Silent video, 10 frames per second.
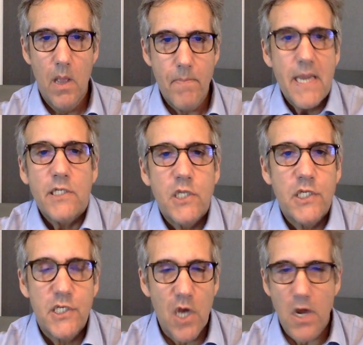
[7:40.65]
Because the
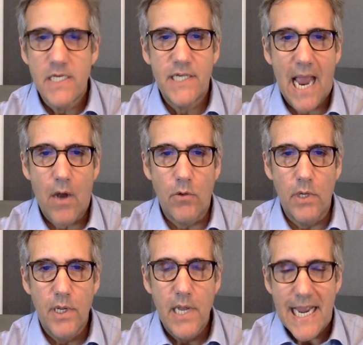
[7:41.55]
sun is out.
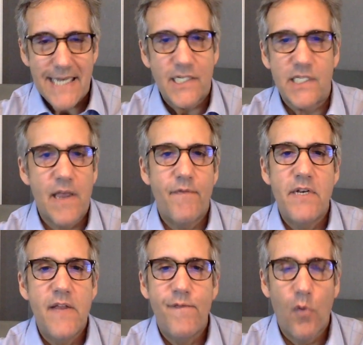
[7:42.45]
It's
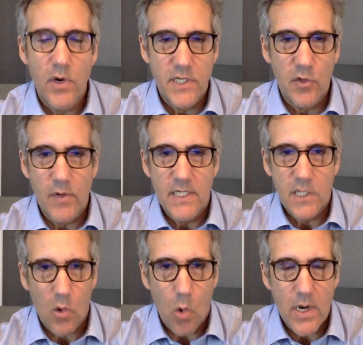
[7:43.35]
74
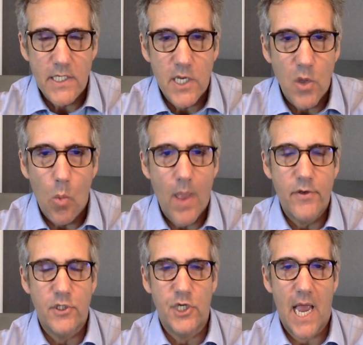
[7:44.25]
degrees according to the
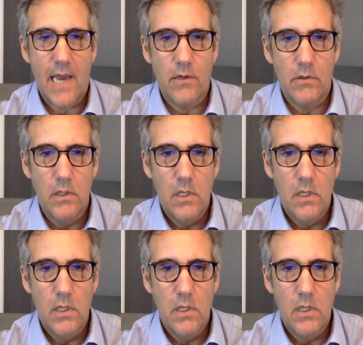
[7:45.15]
Weather Channel.